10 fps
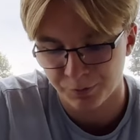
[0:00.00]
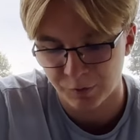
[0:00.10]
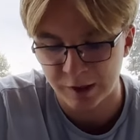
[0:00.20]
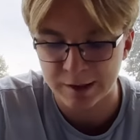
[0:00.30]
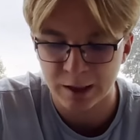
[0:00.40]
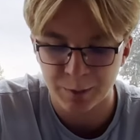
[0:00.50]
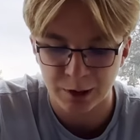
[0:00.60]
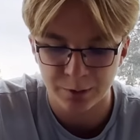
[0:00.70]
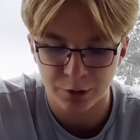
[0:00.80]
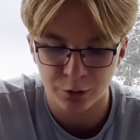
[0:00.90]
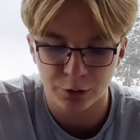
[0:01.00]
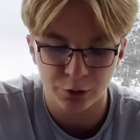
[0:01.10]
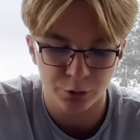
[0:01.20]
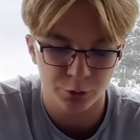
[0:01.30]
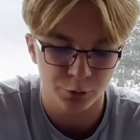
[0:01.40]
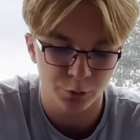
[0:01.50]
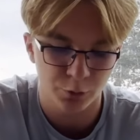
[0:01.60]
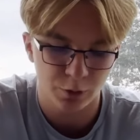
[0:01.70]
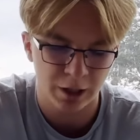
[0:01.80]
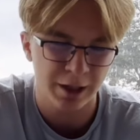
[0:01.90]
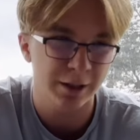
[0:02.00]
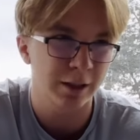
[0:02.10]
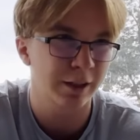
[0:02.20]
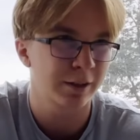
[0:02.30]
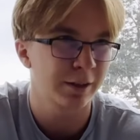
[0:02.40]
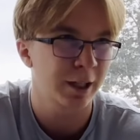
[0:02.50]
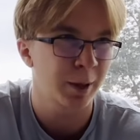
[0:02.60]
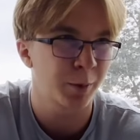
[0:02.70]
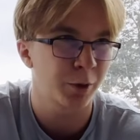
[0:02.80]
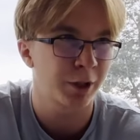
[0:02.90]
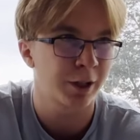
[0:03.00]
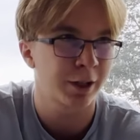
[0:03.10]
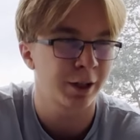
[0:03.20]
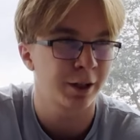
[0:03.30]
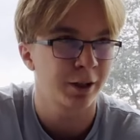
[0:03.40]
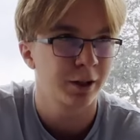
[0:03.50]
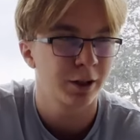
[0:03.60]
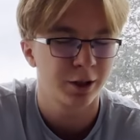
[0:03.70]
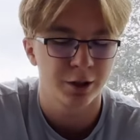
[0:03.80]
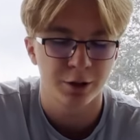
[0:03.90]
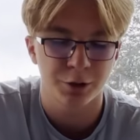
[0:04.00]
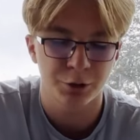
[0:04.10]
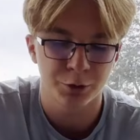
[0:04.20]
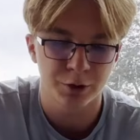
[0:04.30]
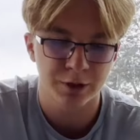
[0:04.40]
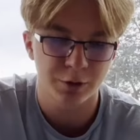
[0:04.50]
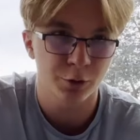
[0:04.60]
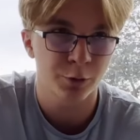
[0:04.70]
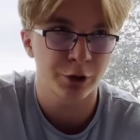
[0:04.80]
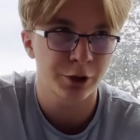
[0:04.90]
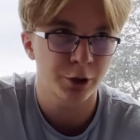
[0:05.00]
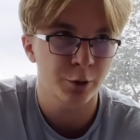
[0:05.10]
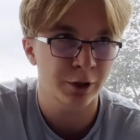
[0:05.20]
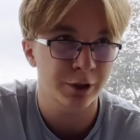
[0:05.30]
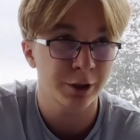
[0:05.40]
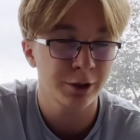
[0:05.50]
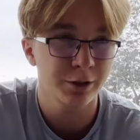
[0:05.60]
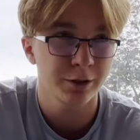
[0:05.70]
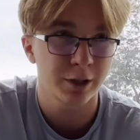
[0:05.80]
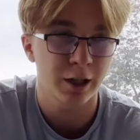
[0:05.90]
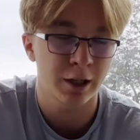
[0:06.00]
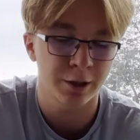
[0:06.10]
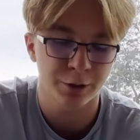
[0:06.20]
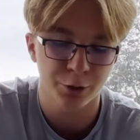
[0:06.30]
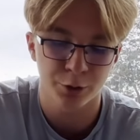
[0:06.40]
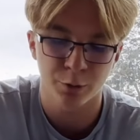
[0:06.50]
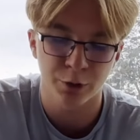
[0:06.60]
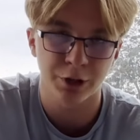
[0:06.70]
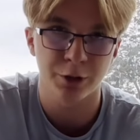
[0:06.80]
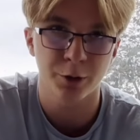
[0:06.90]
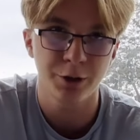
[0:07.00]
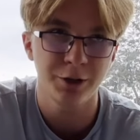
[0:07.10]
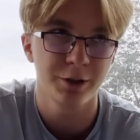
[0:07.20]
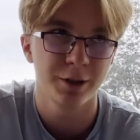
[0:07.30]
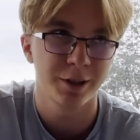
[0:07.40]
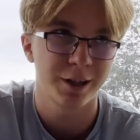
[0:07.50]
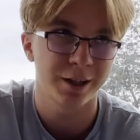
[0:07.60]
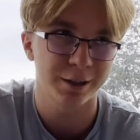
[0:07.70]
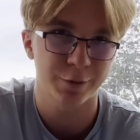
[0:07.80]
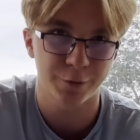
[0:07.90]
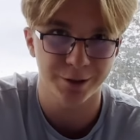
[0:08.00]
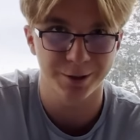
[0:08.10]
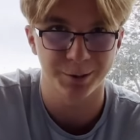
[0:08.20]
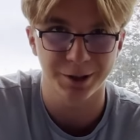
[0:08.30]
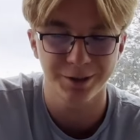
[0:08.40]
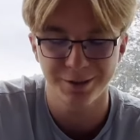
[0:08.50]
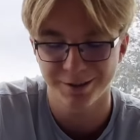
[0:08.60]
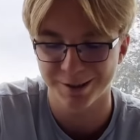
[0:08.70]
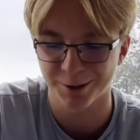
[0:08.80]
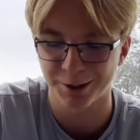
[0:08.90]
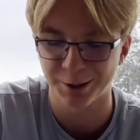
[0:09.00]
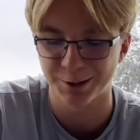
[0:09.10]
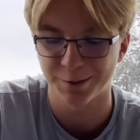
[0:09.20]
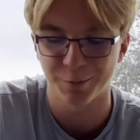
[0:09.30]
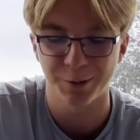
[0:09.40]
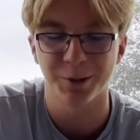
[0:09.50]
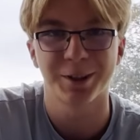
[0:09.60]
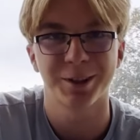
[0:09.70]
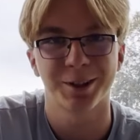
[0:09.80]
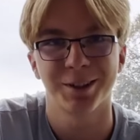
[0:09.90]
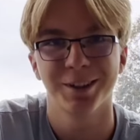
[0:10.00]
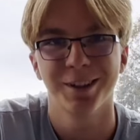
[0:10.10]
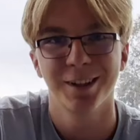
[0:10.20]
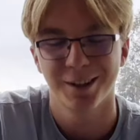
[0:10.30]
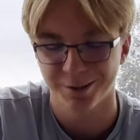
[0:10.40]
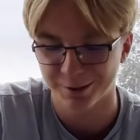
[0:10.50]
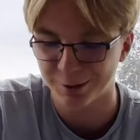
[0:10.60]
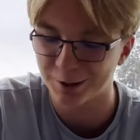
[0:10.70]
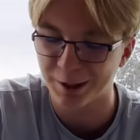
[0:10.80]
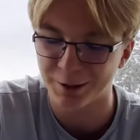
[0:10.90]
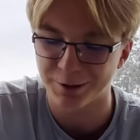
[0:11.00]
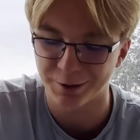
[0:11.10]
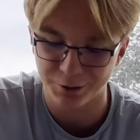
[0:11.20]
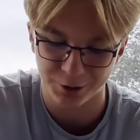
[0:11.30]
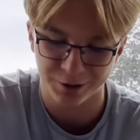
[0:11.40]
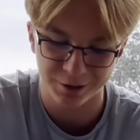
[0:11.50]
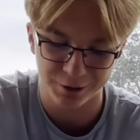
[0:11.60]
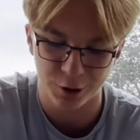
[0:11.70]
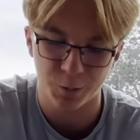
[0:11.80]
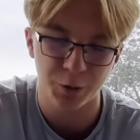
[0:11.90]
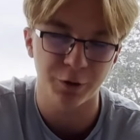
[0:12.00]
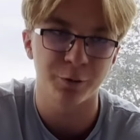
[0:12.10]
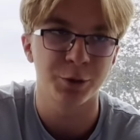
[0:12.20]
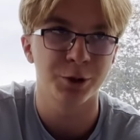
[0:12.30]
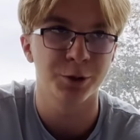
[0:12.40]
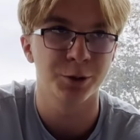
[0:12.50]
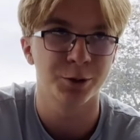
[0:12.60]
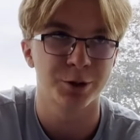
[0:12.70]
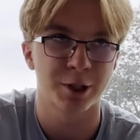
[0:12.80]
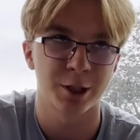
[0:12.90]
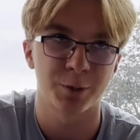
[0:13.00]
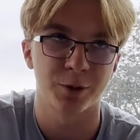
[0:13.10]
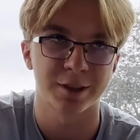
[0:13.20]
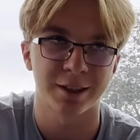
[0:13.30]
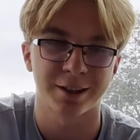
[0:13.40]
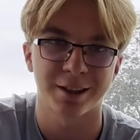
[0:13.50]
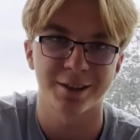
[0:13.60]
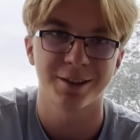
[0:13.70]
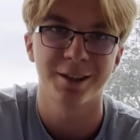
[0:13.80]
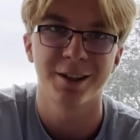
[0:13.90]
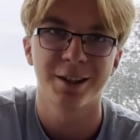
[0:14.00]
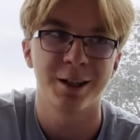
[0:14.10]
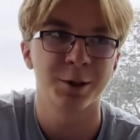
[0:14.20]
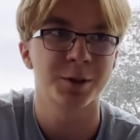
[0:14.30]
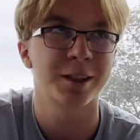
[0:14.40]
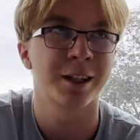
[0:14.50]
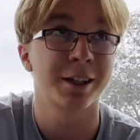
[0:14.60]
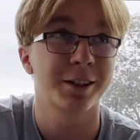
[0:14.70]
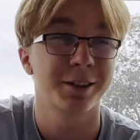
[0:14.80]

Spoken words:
It's sometimes good to... I had like game where I used 2 Monkey Dory 1 turn, I Turo Monkey Dory, attach first minion, so I used 3 Monkey Dory 1 turn and copy with Mew Dragapult's attack, and it was like